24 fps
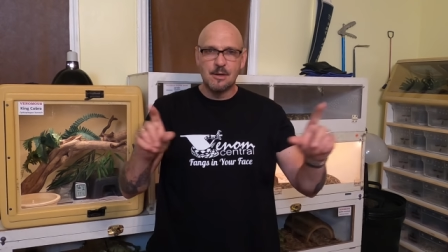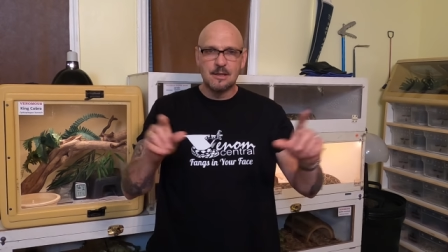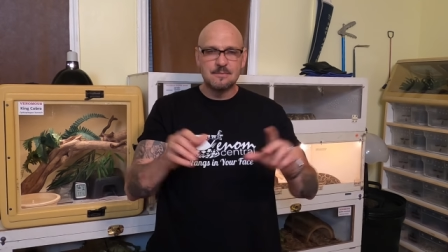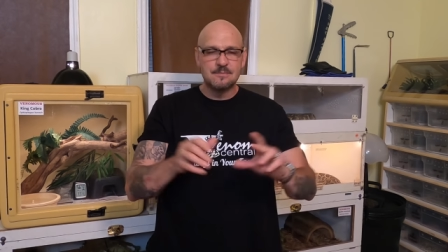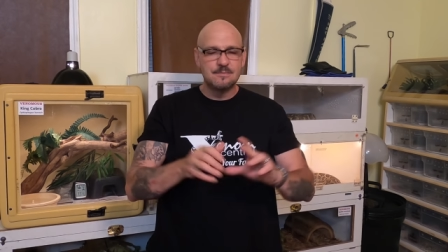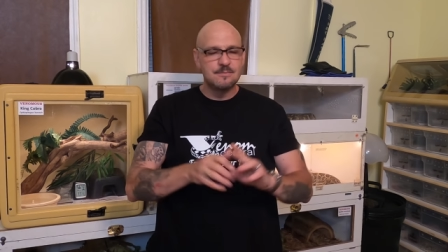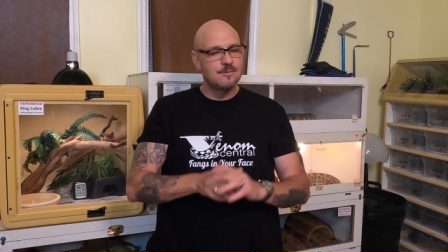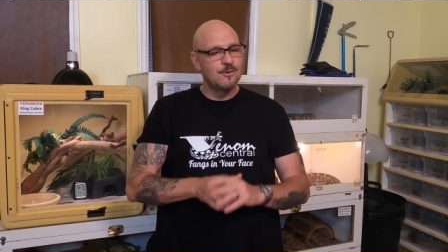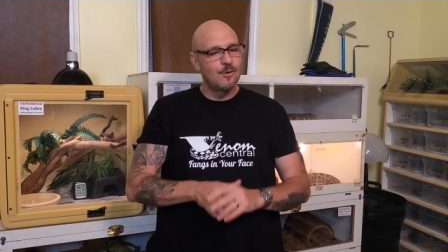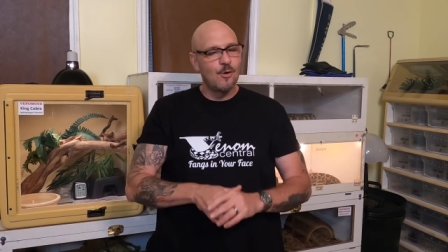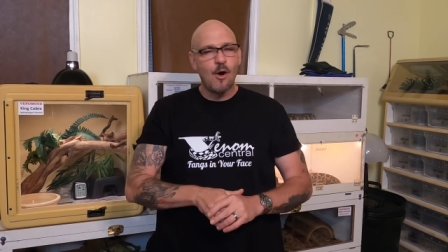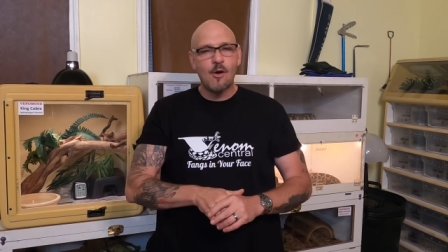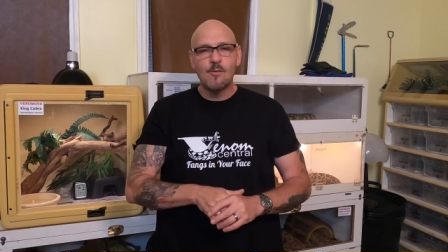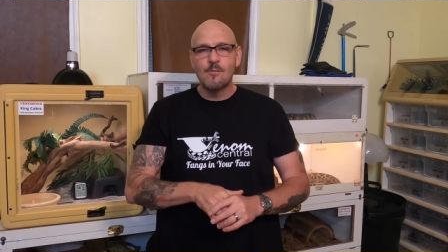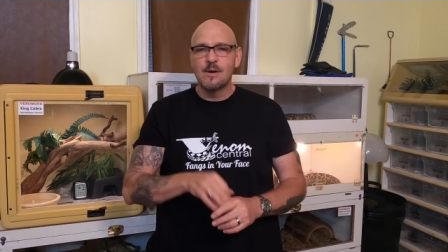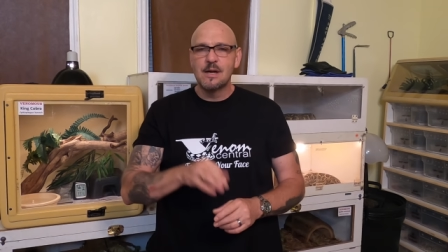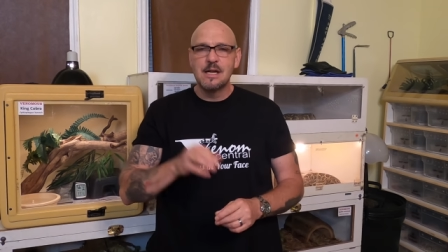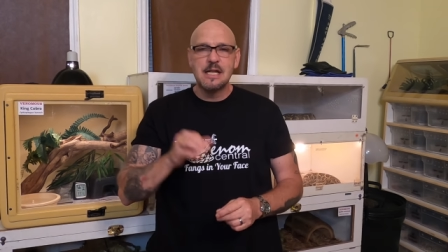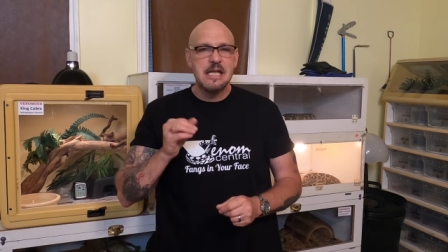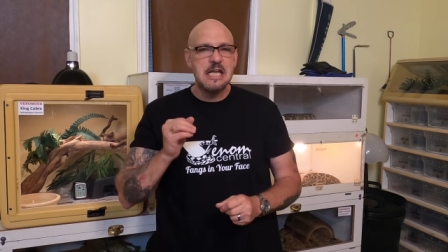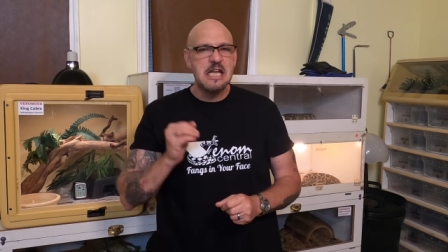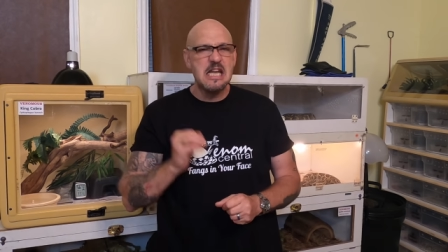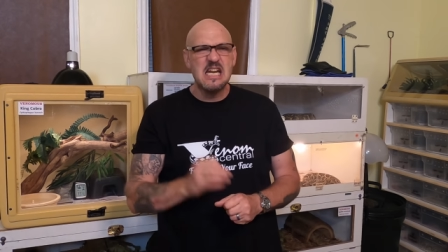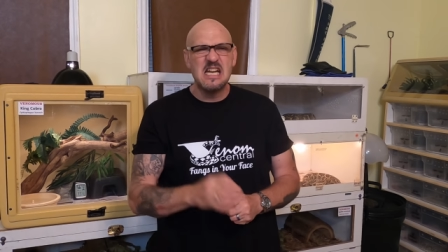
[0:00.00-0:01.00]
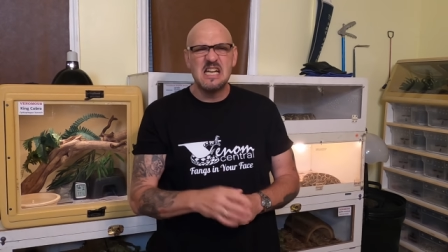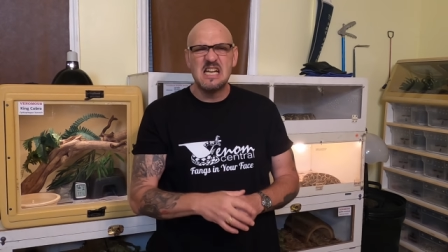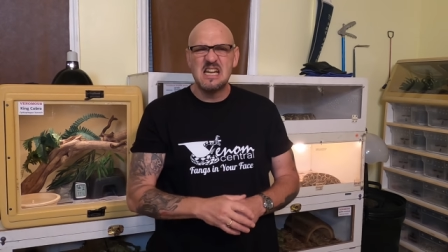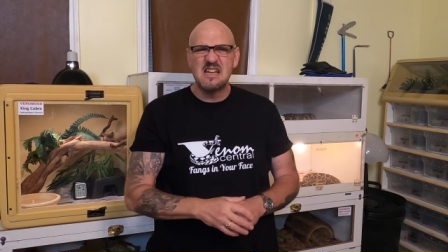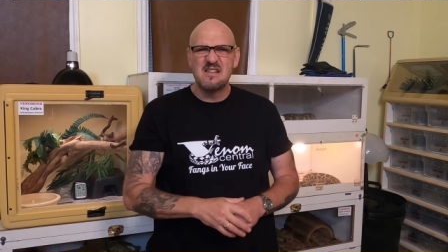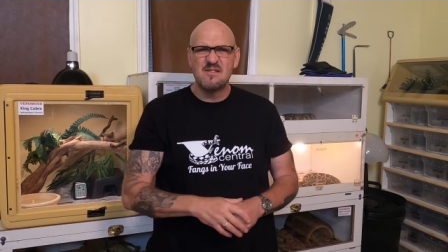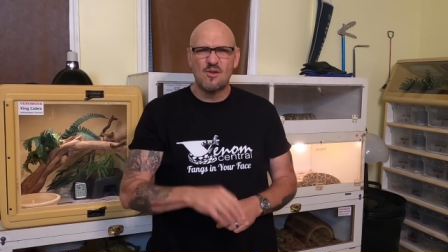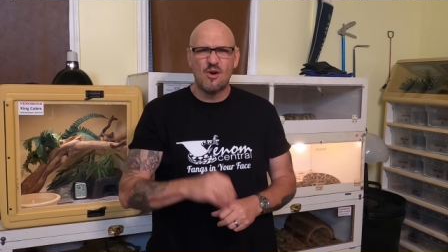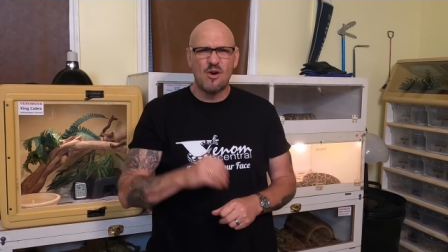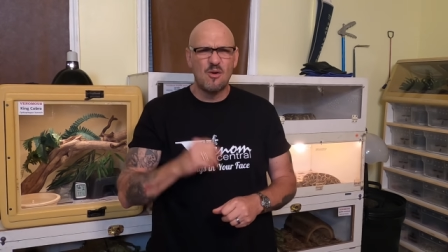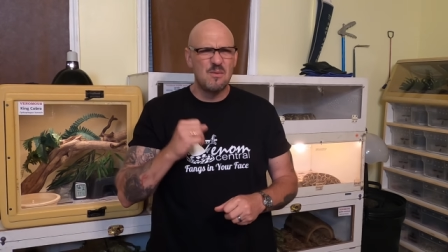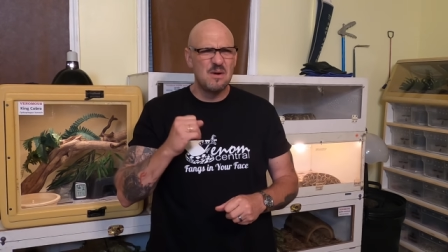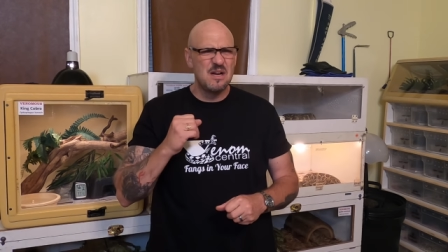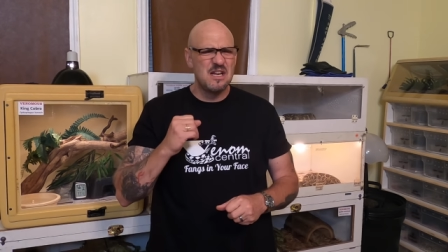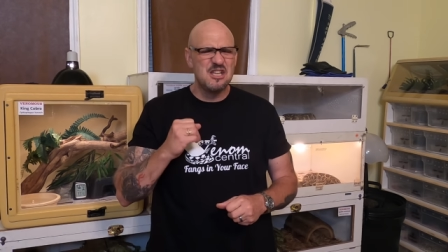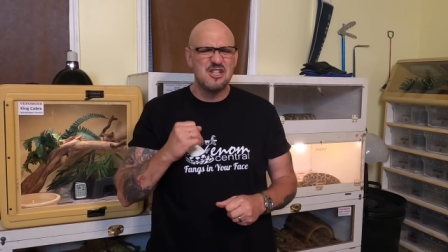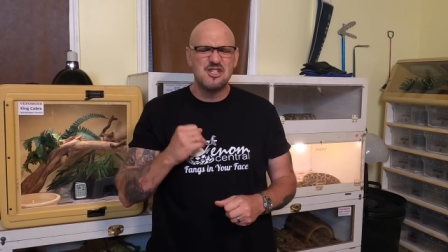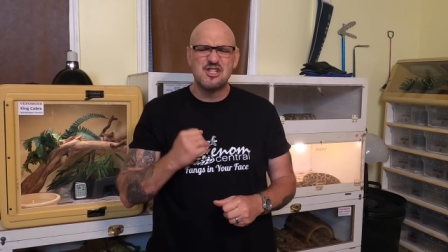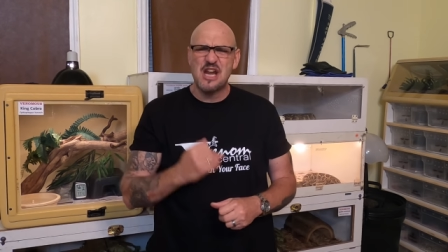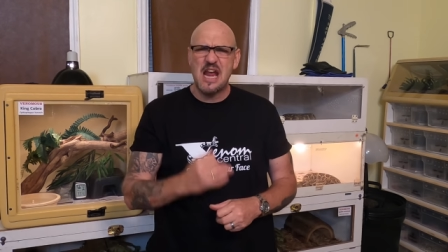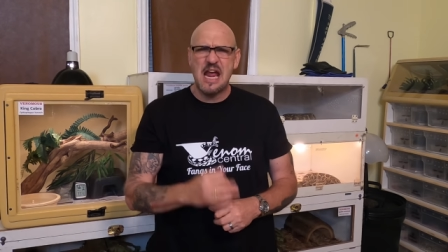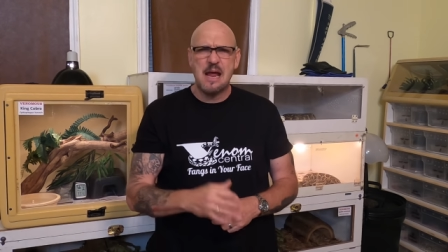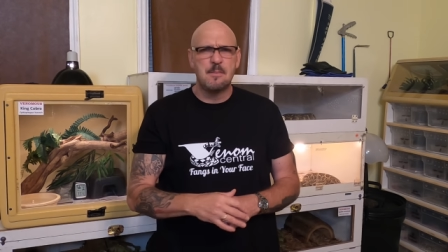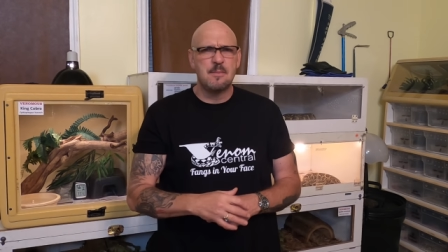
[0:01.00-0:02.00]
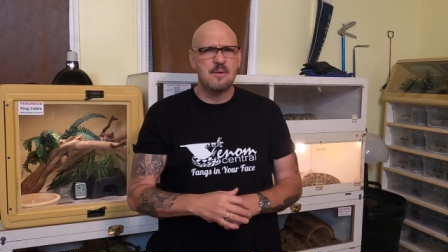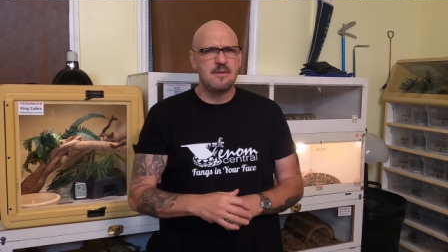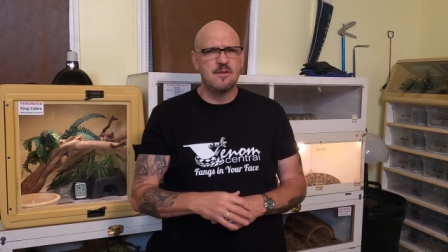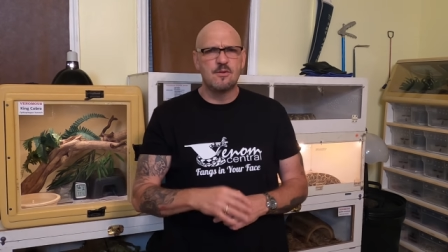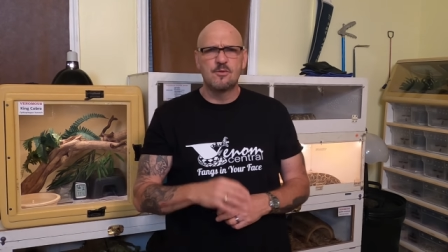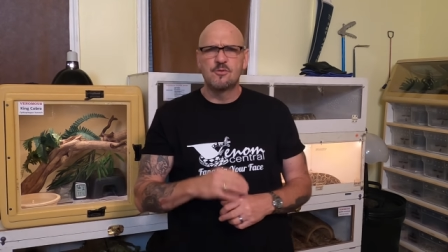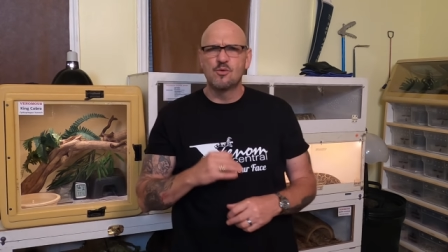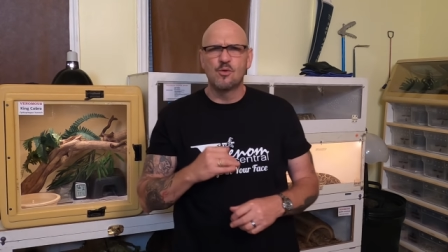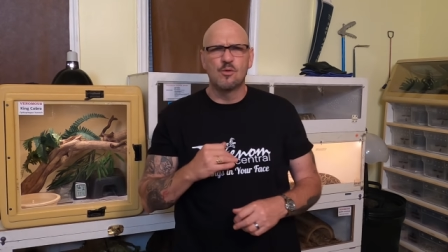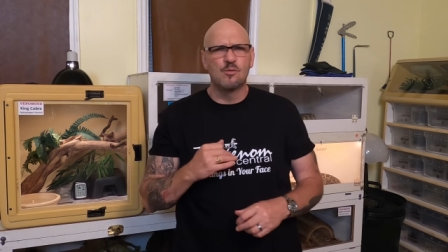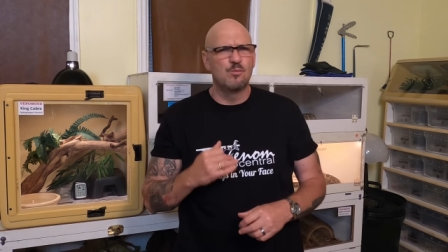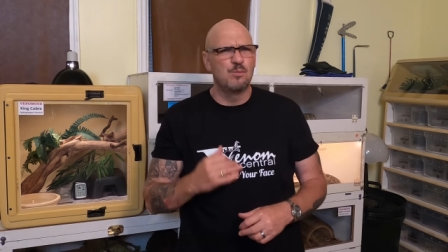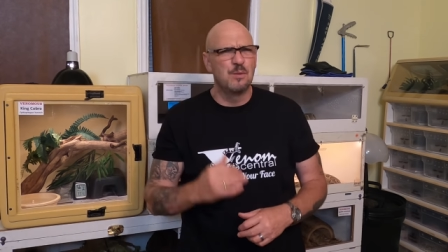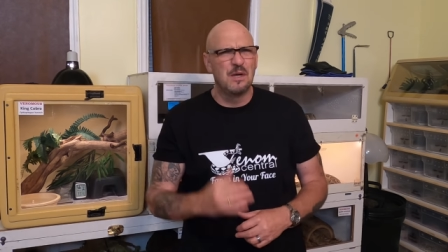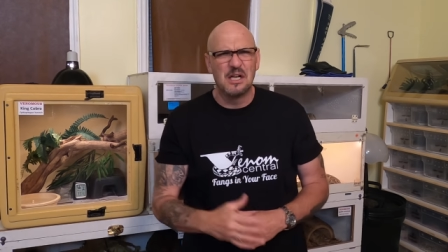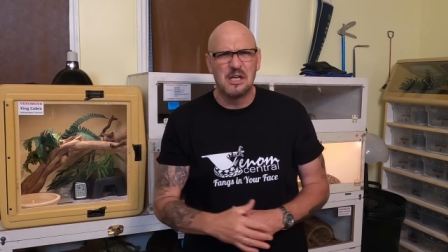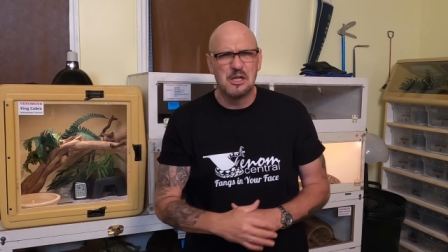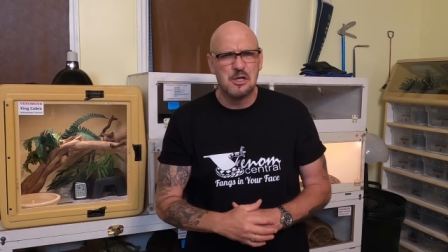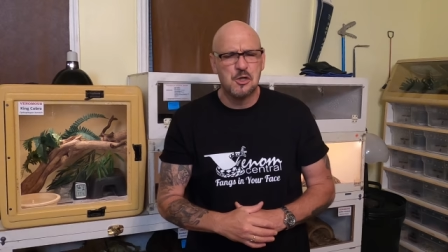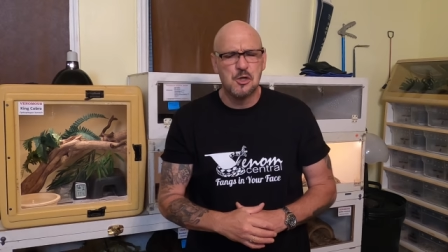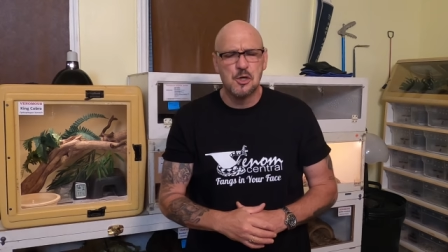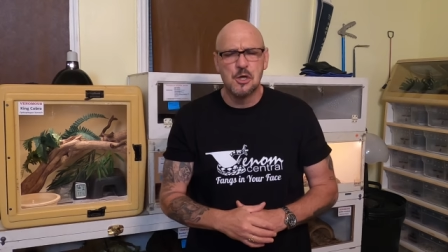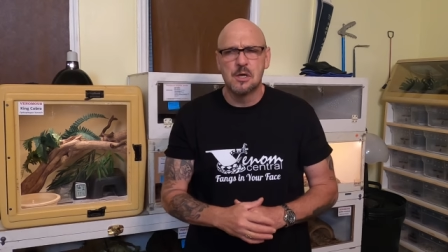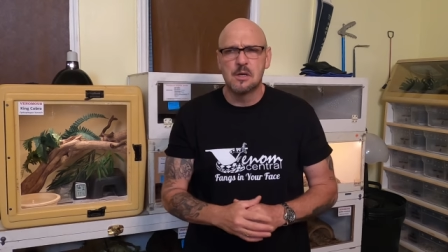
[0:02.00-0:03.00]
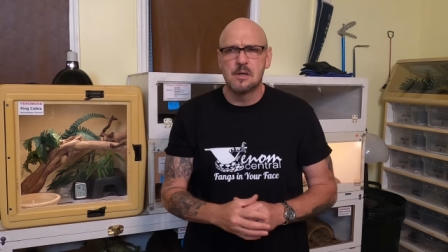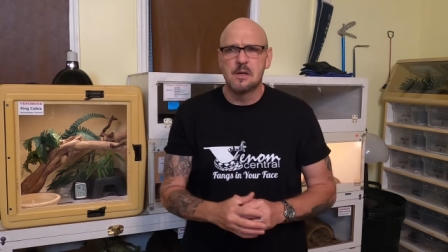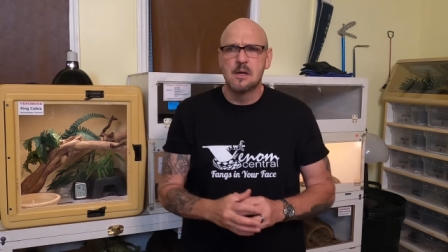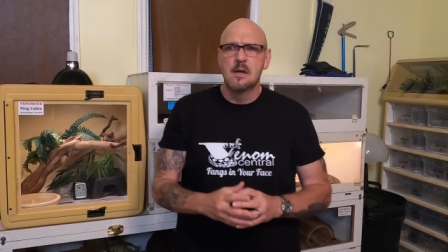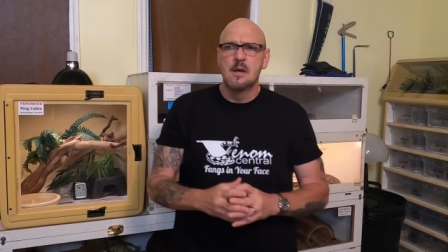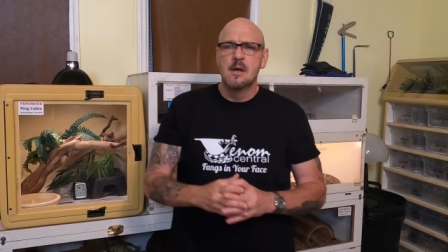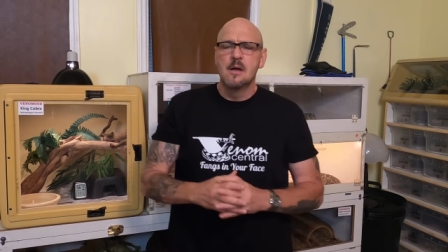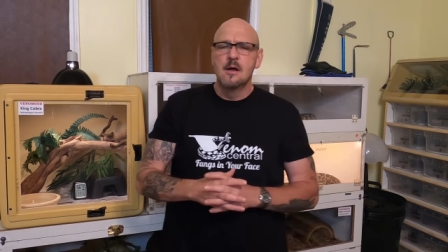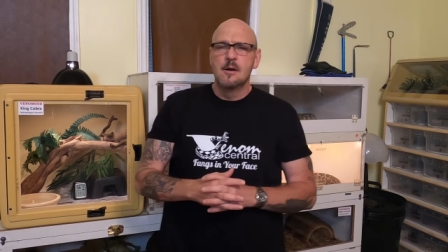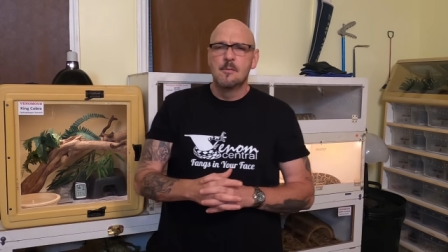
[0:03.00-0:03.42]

but they're already eating, they're already jamming, they're doing really good.